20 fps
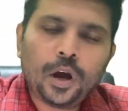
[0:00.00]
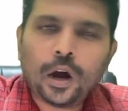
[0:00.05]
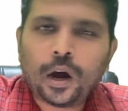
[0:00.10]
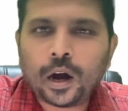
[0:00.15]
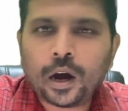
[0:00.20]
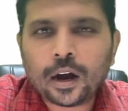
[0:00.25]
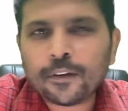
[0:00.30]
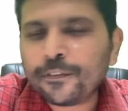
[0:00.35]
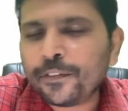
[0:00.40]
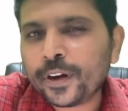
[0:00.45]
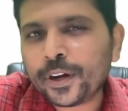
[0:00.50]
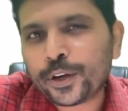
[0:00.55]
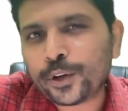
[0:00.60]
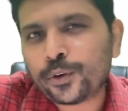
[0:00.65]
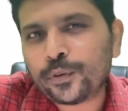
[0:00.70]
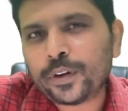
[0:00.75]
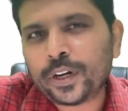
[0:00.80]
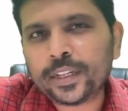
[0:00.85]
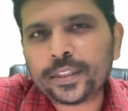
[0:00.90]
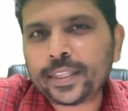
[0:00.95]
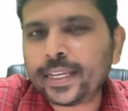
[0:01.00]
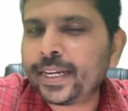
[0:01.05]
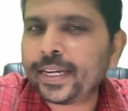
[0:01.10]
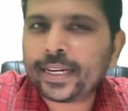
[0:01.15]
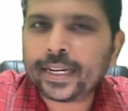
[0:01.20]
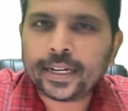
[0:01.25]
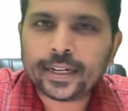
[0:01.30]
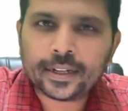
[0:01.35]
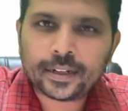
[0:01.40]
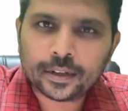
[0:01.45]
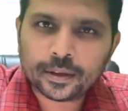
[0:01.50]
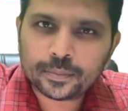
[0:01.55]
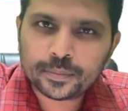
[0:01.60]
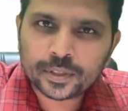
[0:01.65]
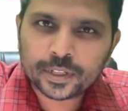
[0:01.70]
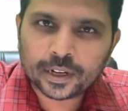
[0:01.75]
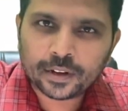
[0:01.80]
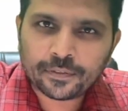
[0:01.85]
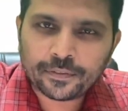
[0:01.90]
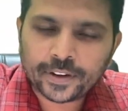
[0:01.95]
often you will think in
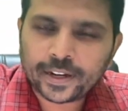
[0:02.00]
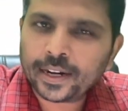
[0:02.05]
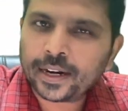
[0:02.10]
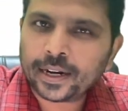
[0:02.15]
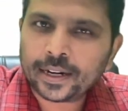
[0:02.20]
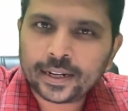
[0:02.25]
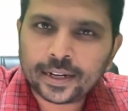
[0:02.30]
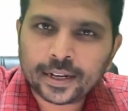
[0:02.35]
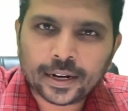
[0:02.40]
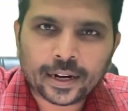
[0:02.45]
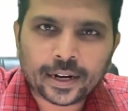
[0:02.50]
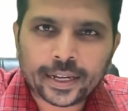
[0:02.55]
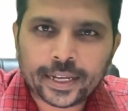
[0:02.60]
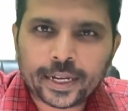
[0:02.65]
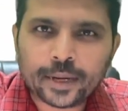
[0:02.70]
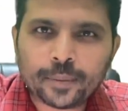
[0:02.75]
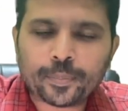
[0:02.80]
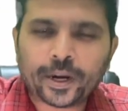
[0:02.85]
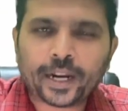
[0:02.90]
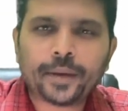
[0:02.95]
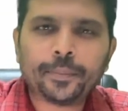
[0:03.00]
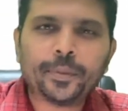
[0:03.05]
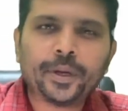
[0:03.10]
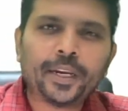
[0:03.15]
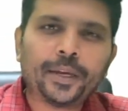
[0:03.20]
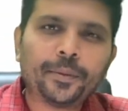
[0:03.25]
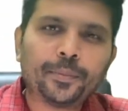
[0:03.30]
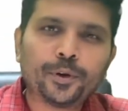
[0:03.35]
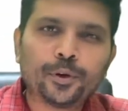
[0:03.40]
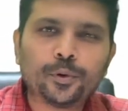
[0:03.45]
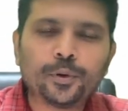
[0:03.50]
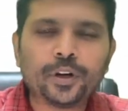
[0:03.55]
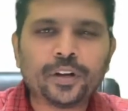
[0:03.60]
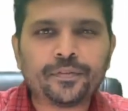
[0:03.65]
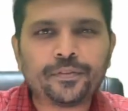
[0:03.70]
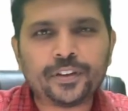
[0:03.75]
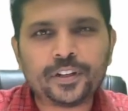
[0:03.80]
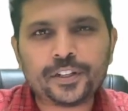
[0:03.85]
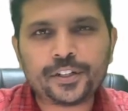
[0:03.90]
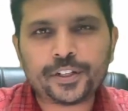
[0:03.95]
terms of an underlying primary
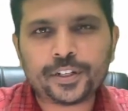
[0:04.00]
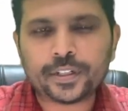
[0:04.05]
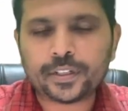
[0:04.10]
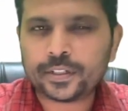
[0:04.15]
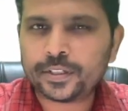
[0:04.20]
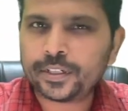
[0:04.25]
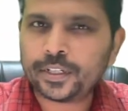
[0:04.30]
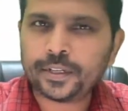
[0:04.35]
immunodeficiency.